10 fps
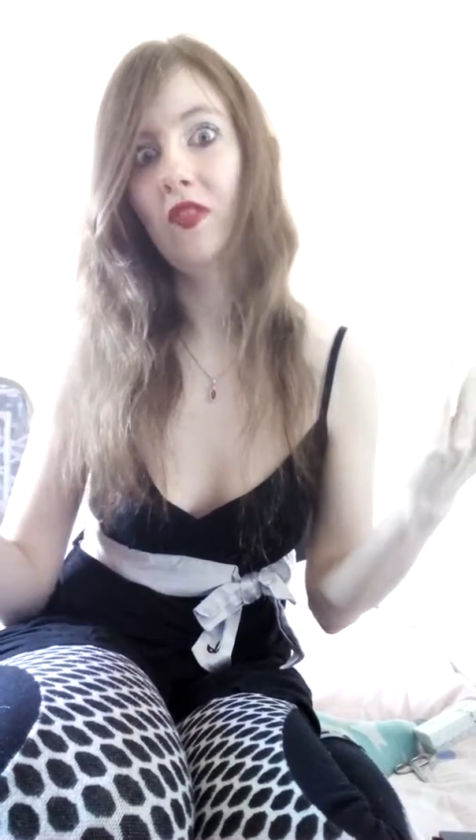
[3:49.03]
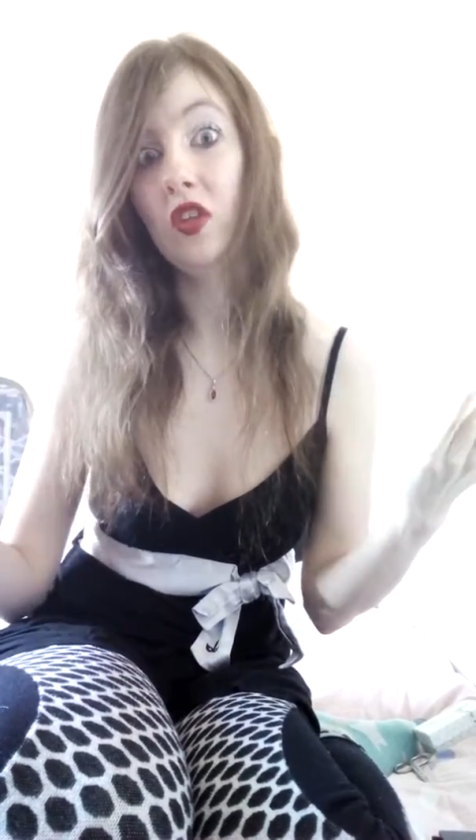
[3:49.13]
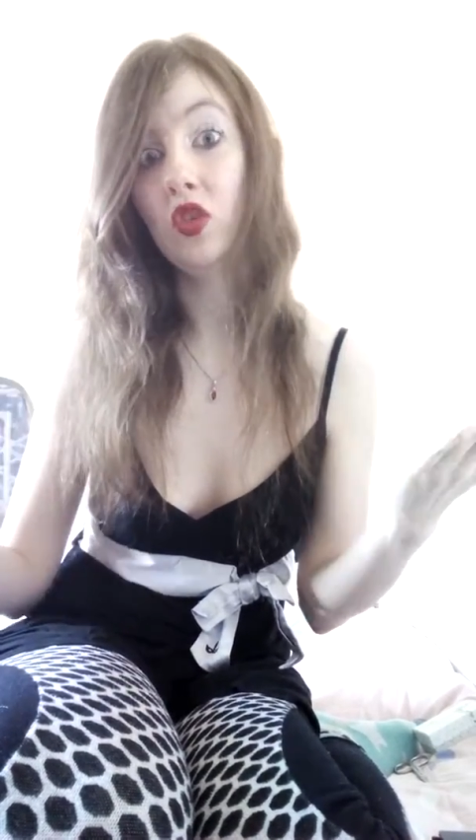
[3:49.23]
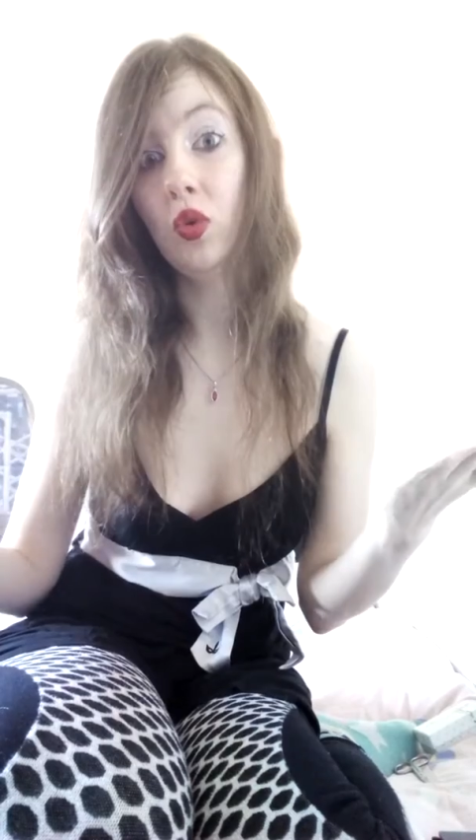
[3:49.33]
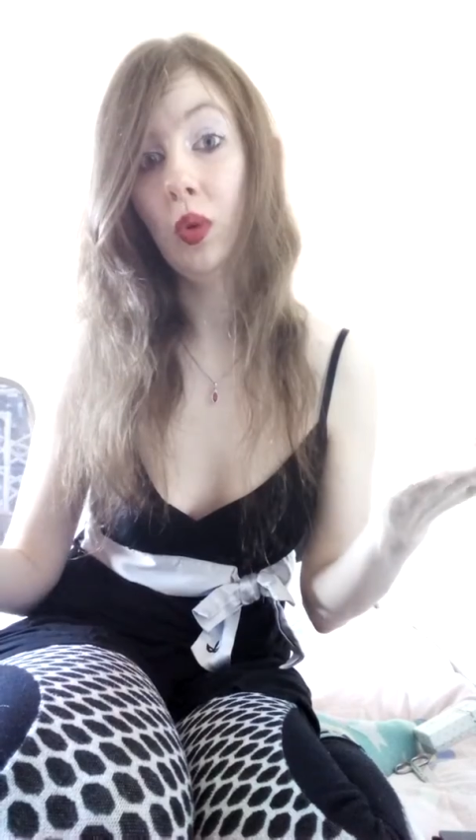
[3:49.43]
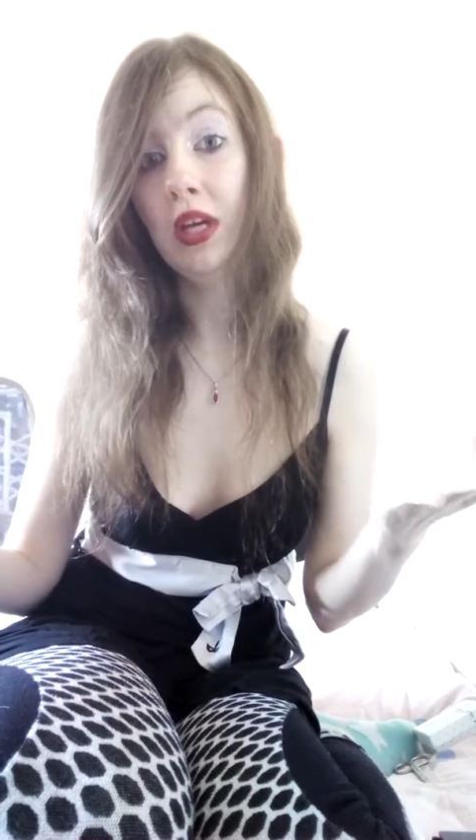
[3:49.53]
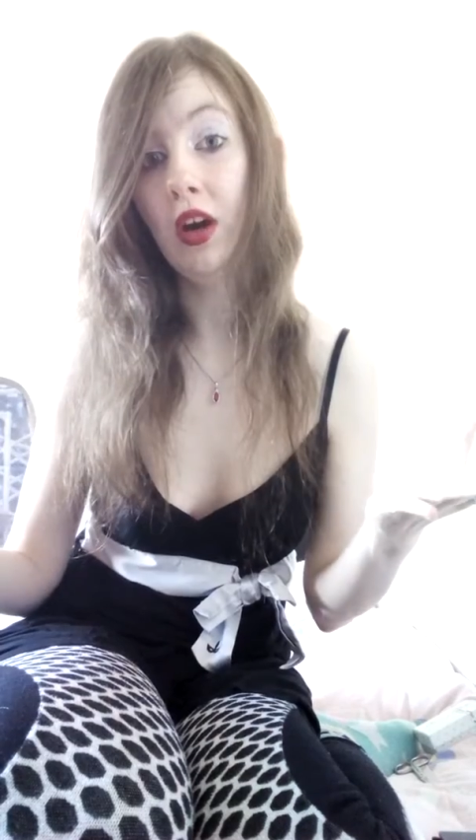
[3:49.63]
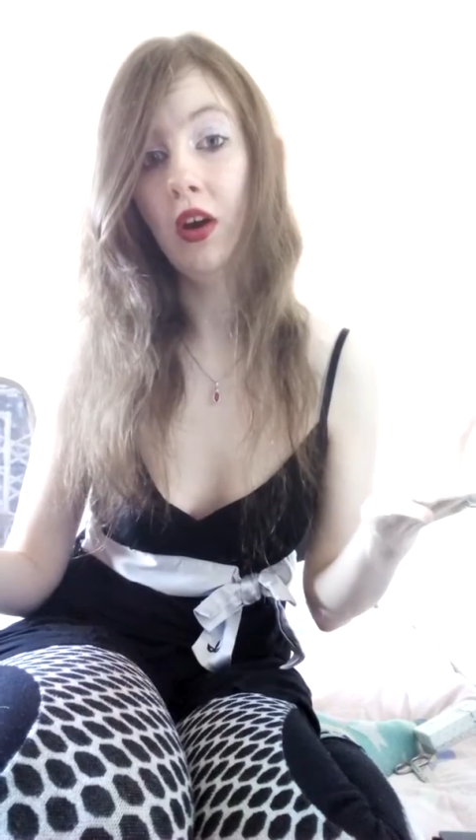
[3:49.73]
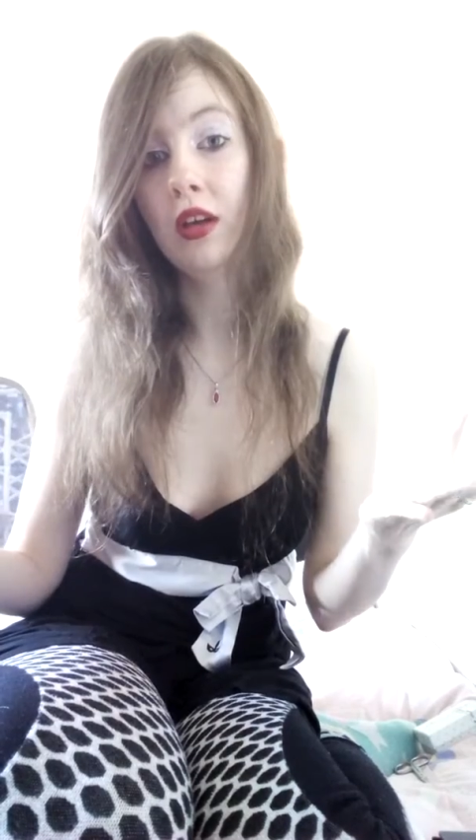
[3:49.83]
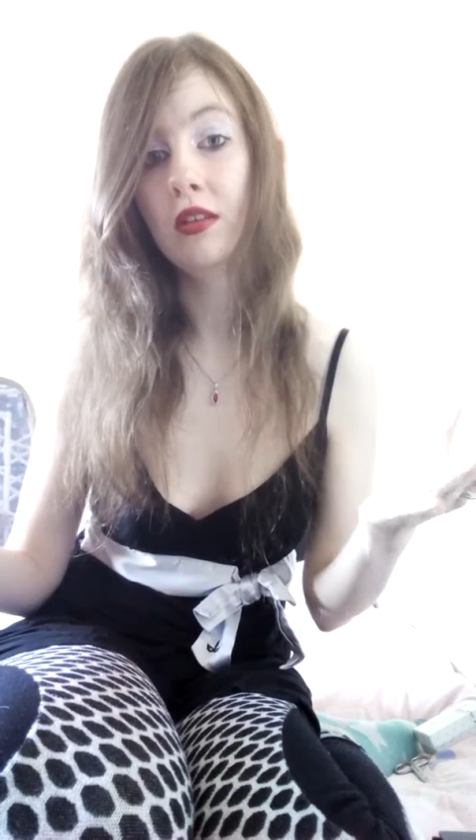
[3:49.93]
fit your wig
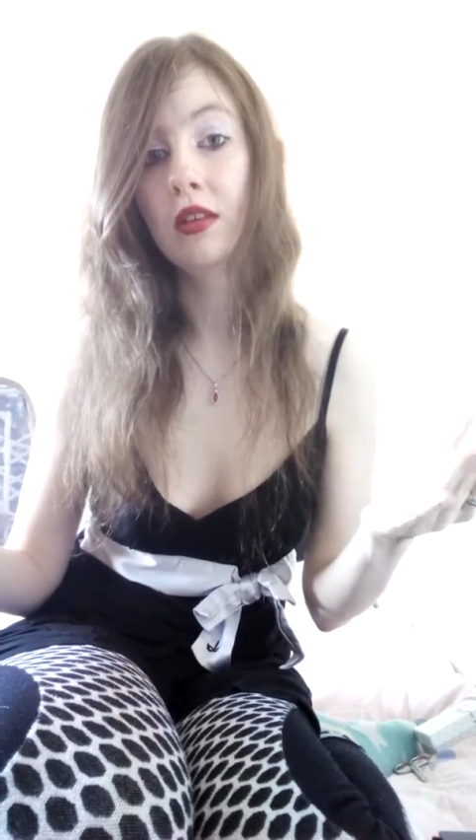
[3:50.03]
on.